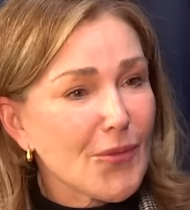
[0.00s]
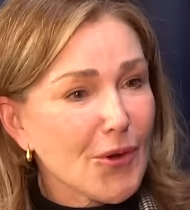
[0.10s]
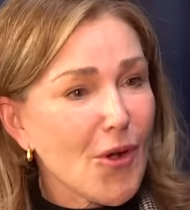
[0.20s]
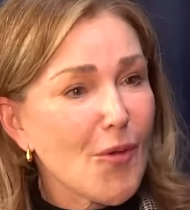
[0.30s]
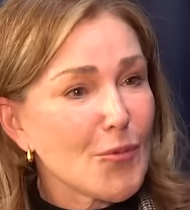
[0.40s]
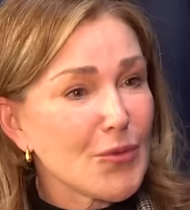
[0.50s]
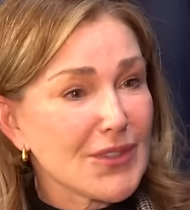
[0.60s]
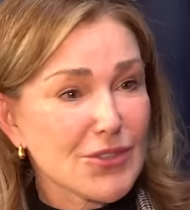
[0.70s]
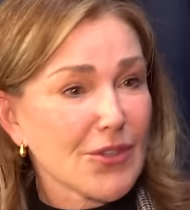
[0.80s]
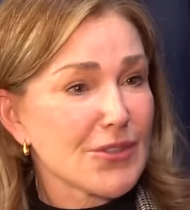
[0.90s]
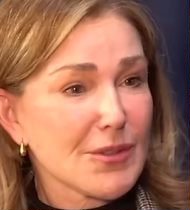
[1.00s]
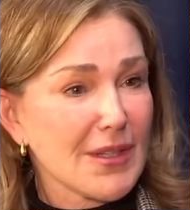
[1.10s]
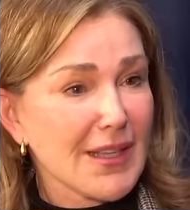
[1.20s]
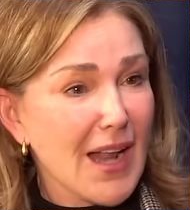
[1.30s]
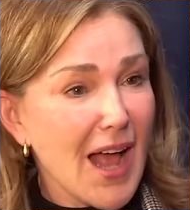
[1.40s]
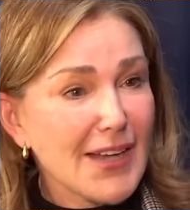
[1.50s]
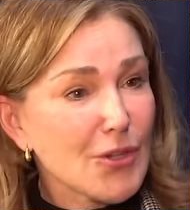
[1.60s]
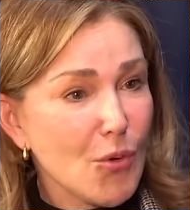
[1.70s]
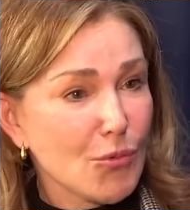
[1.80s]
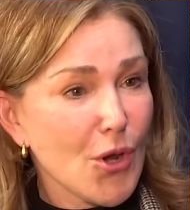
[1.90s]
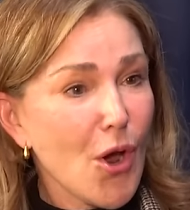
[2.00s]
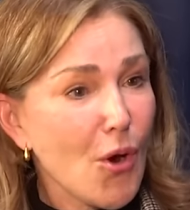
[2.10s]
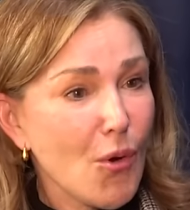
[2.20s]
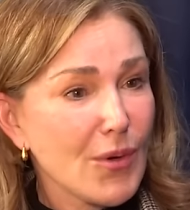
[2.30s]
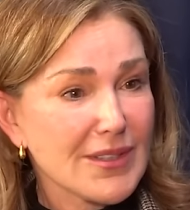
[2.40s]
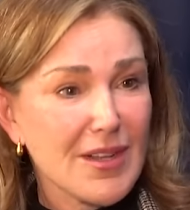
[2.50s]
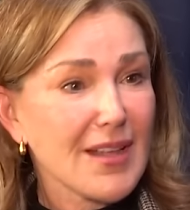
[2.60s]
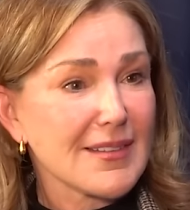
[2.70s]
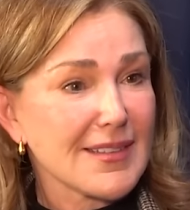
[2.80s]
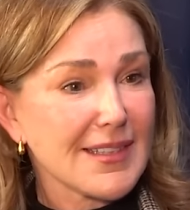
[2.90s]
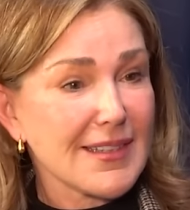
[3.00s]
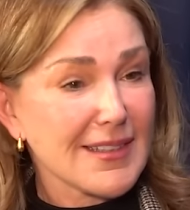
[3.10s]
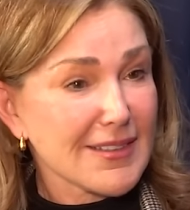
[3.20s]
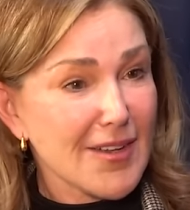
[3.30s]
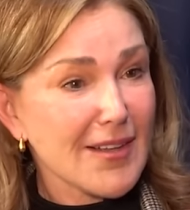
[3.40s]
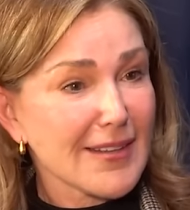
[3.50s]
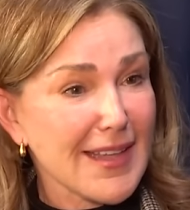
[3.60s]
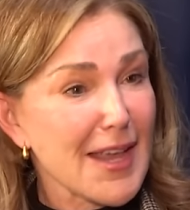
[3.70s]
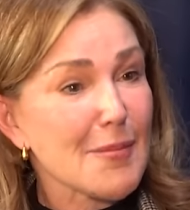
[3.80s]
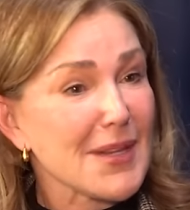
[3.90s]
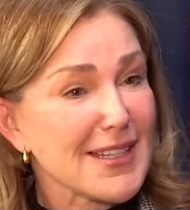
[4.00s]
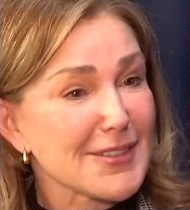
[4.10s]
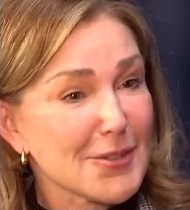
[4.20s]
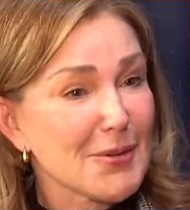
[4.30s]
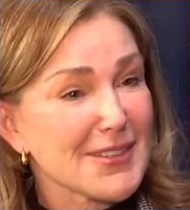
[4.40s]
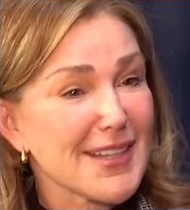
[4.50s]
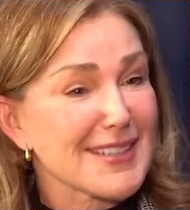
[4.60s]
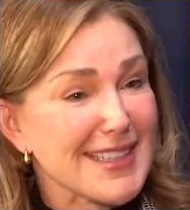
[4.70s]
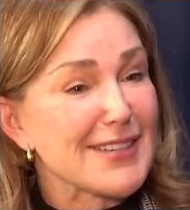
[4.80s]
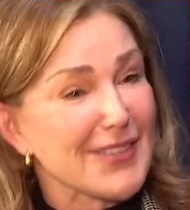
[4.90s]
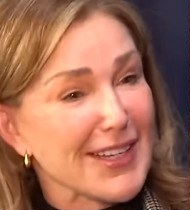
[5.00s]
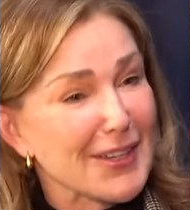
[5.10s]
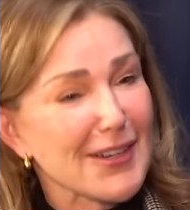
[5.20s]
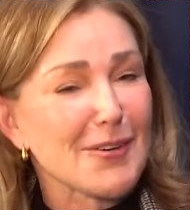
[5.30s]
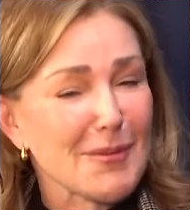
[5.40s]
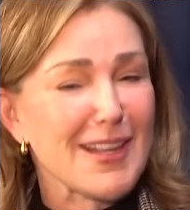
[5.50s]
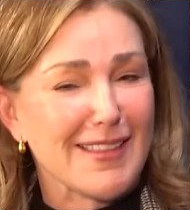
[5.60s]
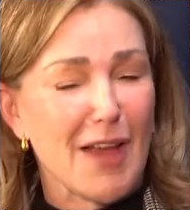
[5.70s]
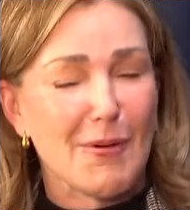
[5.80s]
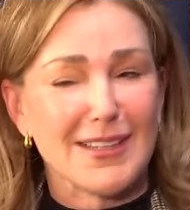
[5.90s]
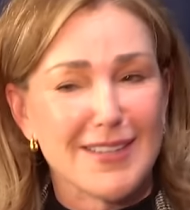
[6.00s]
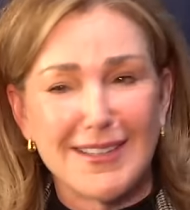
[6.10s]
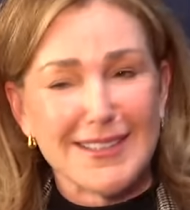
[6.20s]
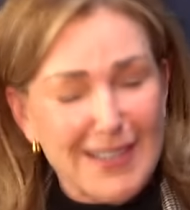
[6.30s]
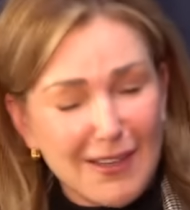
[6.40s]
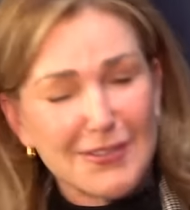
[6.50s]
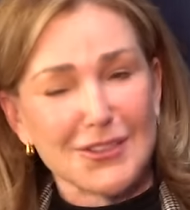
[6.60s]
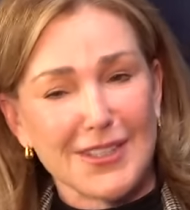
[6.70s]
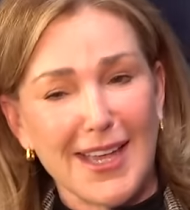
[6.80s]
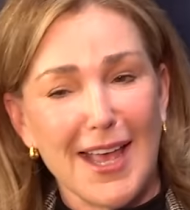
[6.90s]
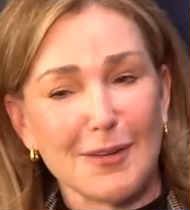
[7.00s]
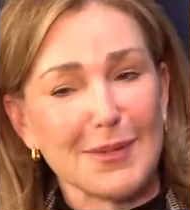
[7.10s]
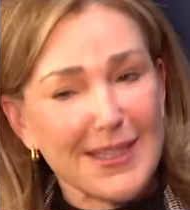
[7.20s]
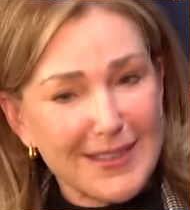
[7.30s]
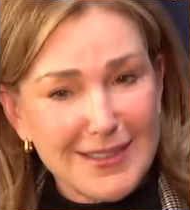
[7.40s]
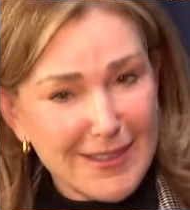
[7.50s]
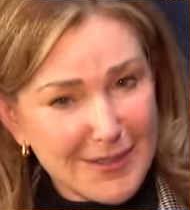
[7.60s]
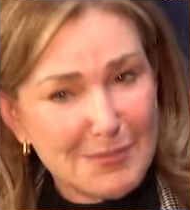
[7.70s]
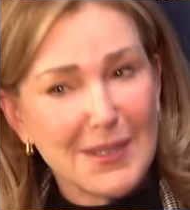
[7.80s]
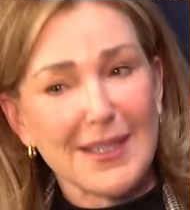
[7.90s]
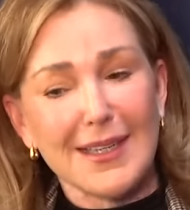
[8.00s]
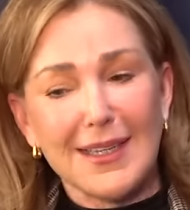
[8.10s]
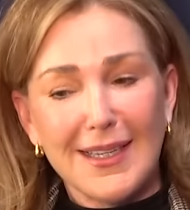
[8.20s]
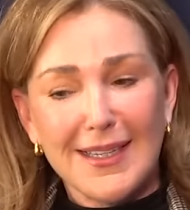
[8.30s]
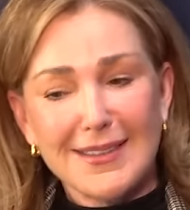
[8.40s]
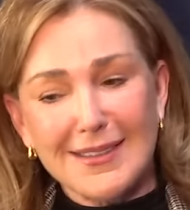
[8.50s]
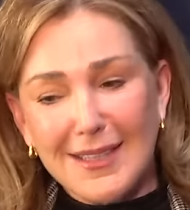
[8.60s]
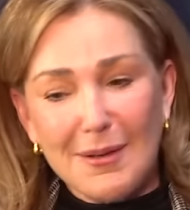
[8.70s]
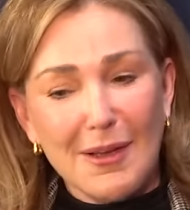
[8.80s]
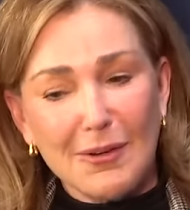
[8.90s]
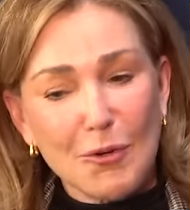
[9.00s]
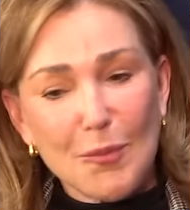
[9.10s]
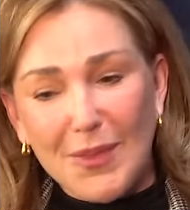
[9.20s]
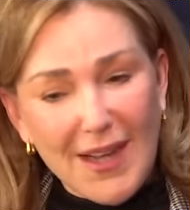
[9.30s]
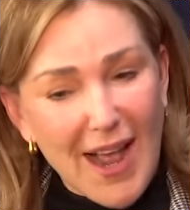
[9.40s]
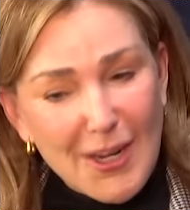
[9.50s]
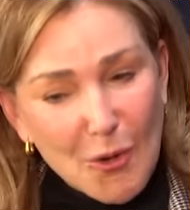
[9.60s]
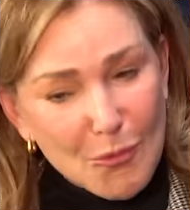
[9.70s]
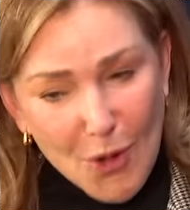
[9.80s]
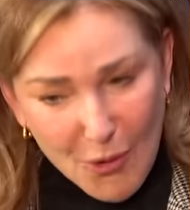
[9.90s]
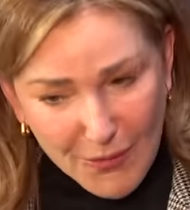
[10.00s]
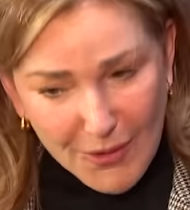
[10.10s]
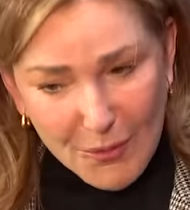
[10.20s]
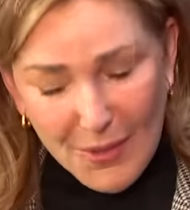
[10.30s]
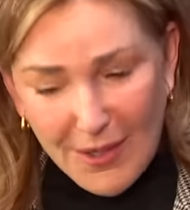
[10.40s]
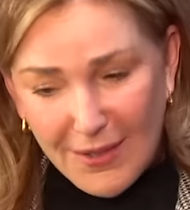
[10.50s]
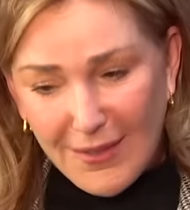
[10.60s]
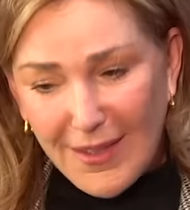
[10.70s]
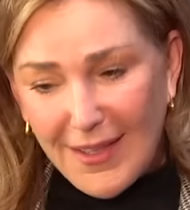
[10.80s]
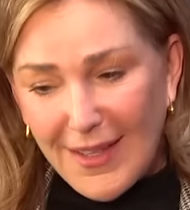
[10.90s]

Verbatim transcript: They're all movie stars that I don't know. It's not t- it's not the Emmys, you know, it's not TV. I don't right. mean it that way. It's not the Television Academy. It's the it's a group that I don't know very well.